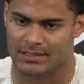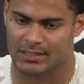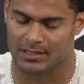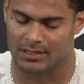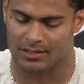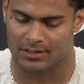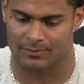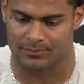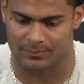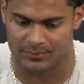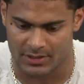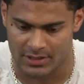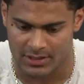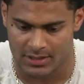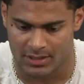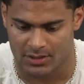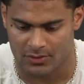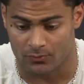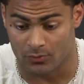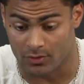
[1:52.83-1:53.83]

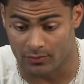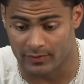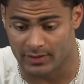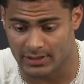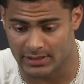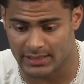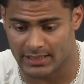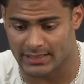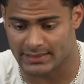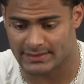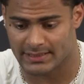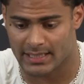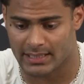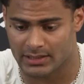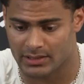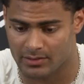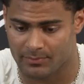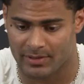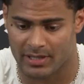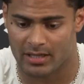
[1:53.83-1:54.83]
We're really
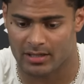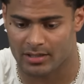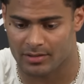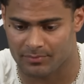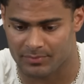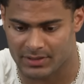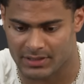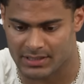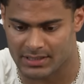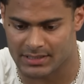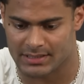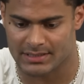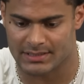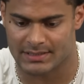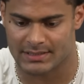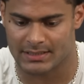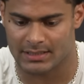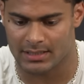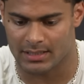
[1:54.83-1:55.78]
excited about it because